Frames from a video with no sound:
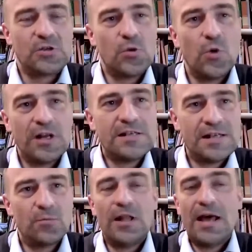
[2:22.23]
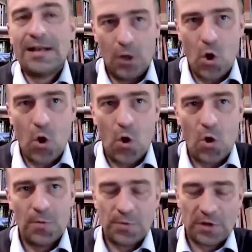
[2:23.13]
So what is it? Well, at
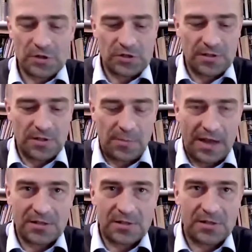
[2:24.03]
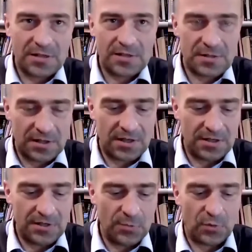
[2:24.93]
law, because the bank has, has
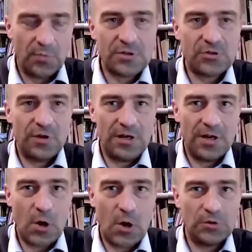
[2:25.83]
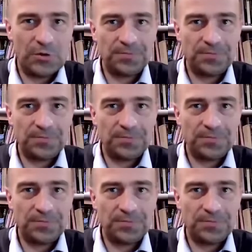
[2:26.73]
got you a promissory note,